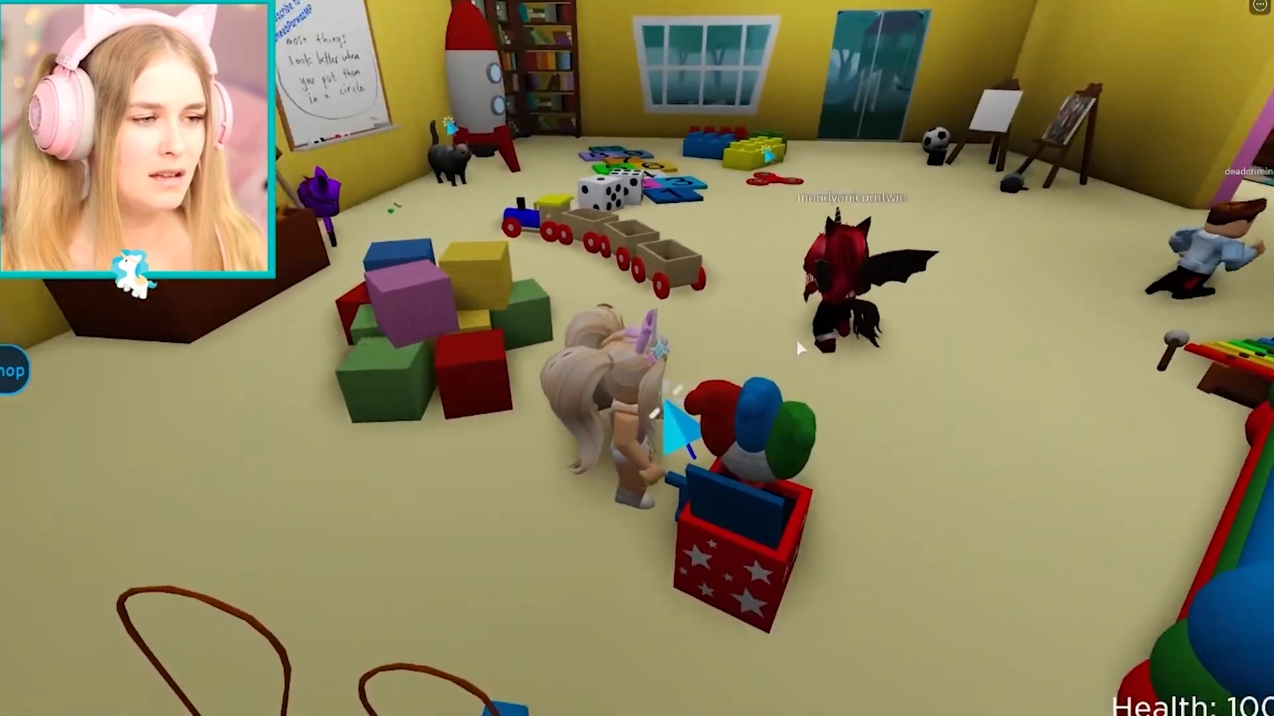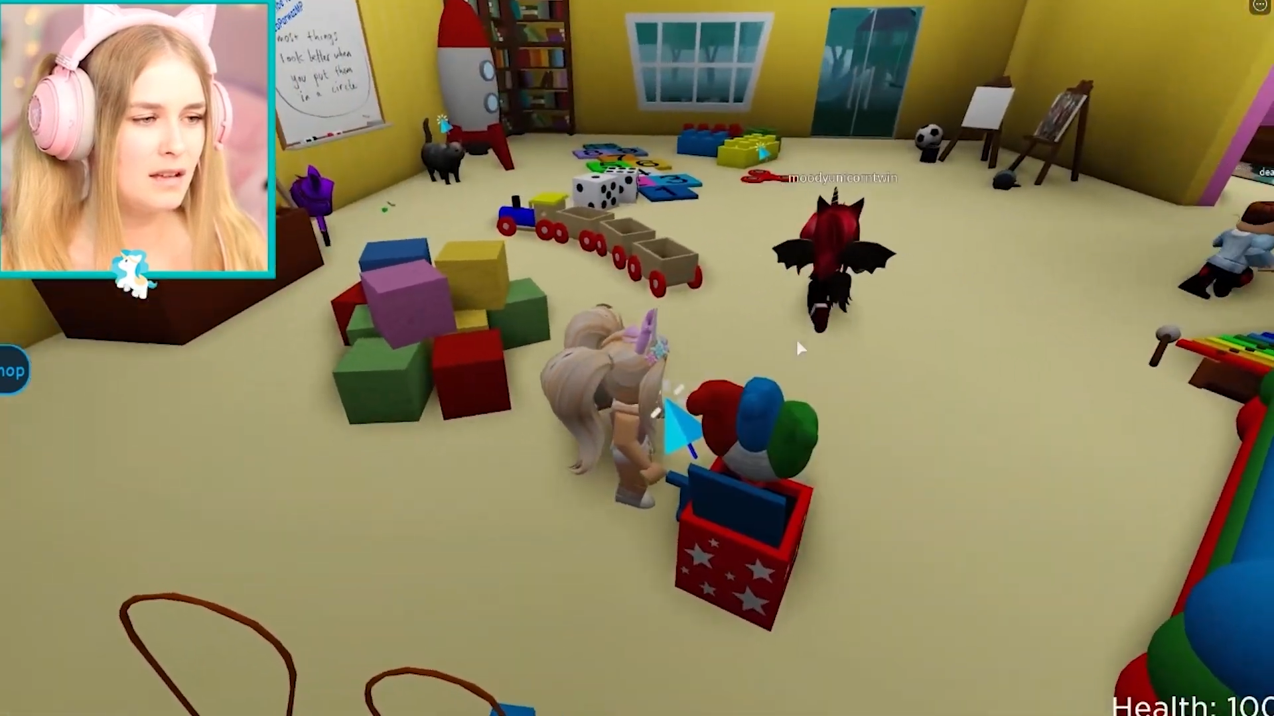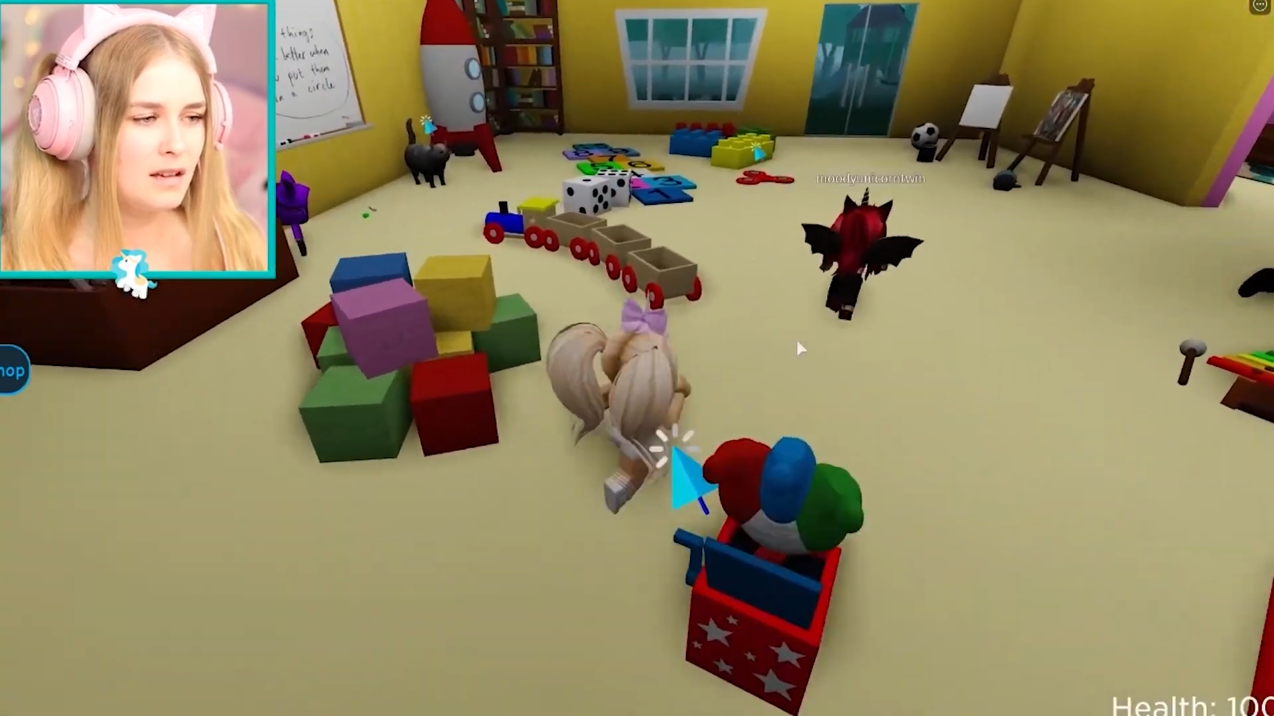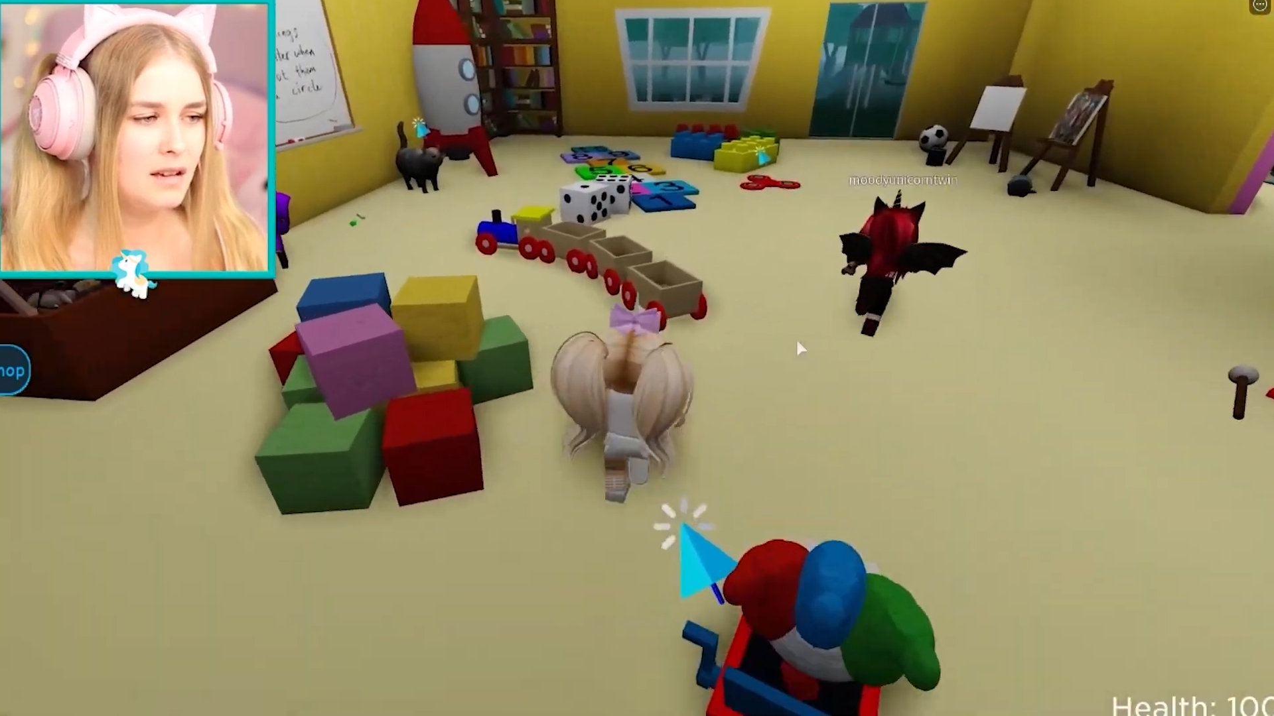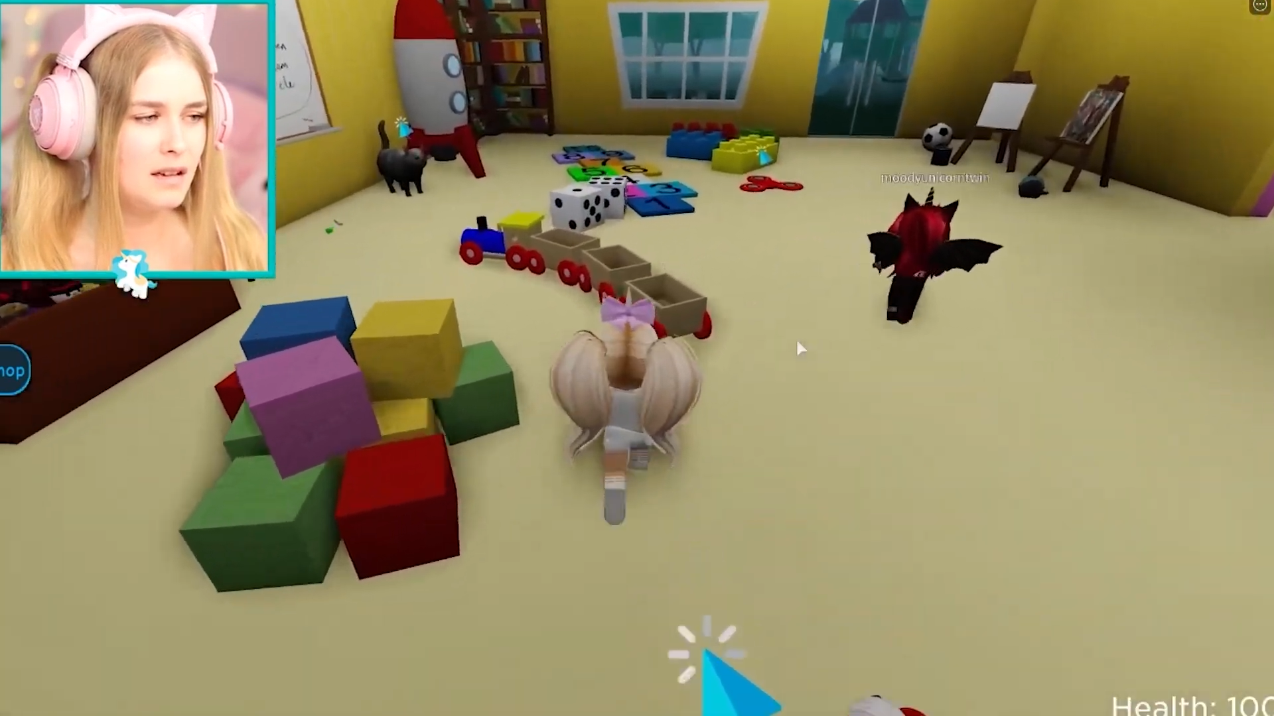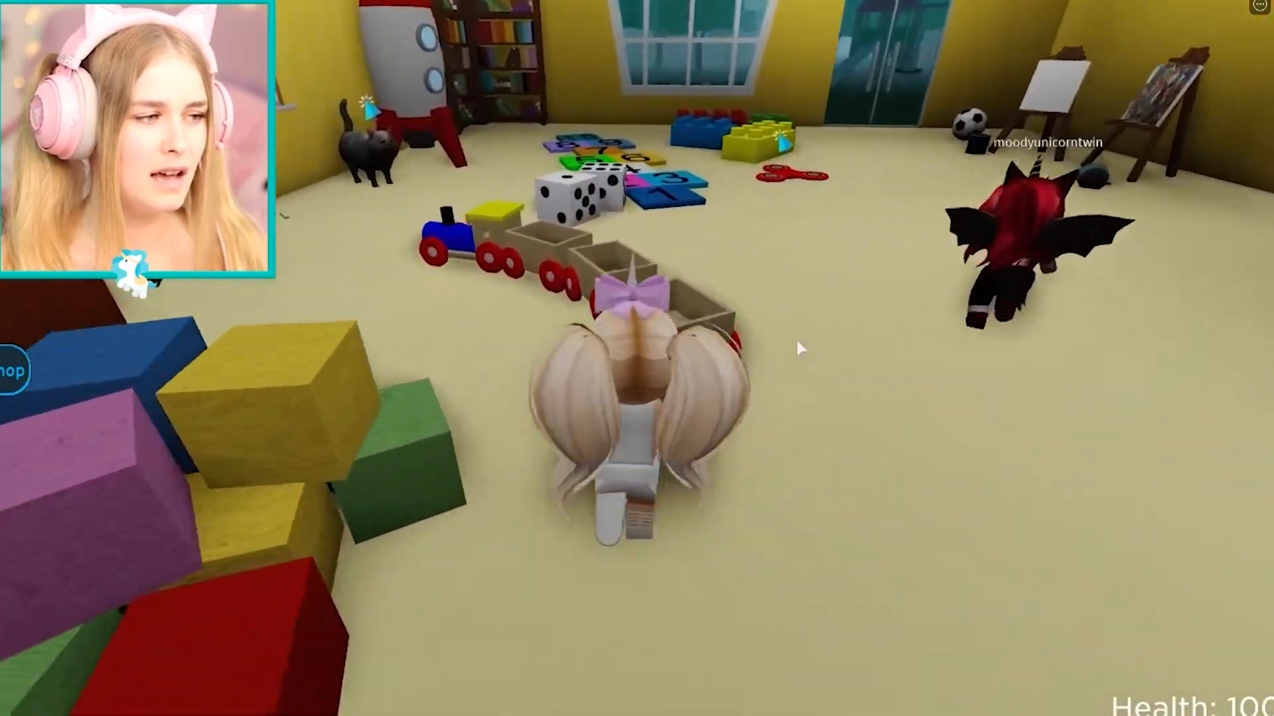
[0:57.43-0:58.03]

some of